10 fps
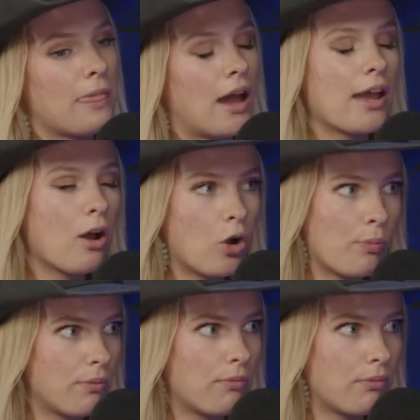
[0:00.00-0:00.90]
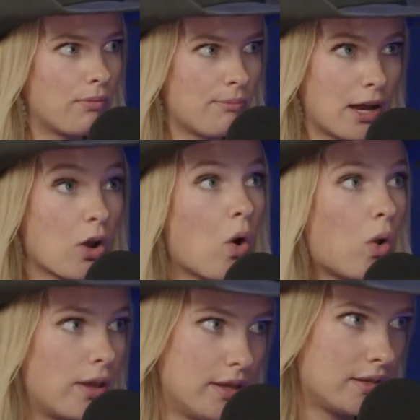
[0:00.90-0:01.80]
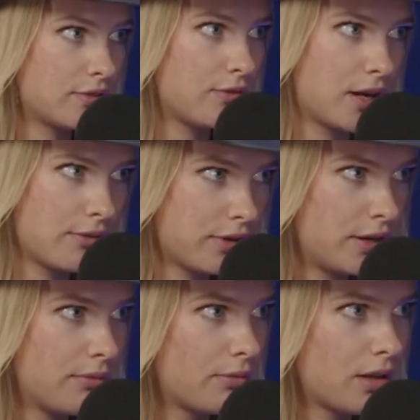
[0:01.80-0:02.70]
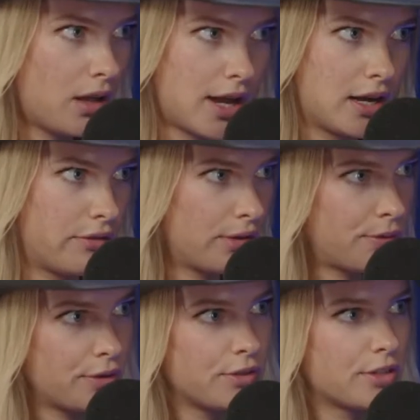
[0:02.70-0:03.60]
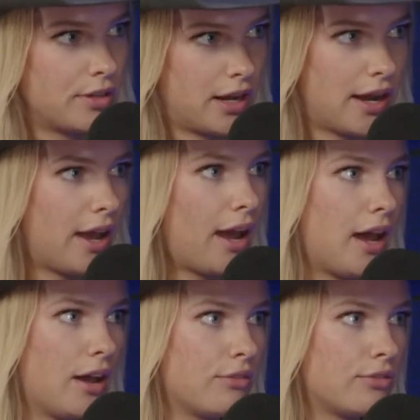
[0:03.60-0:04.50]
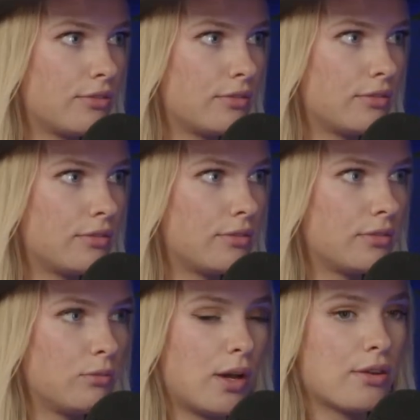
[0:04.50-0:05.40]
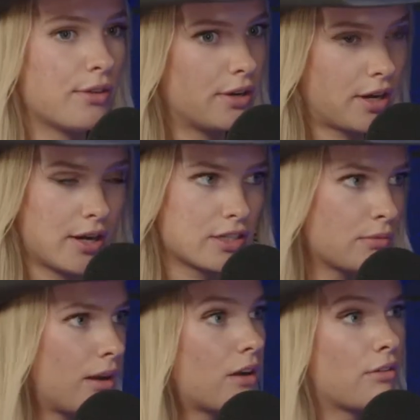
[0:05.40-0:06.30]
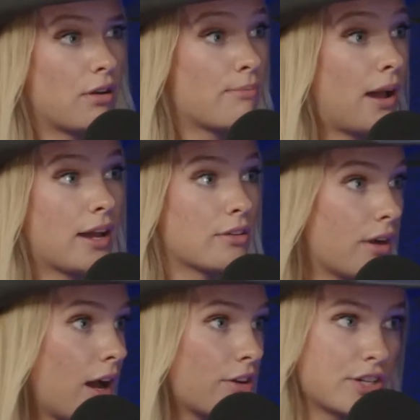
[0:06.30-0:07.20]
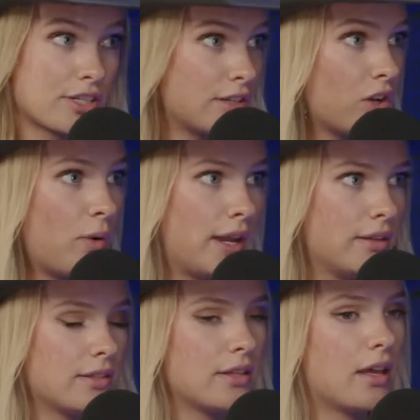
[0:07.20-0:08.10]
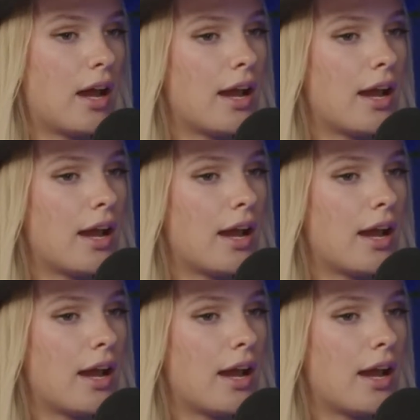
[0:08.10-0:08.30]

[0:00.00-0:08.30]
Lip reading: I hope, my goal is for every client, every producer that I have, whether they're a customer of mine or not, or just an acquaintance, that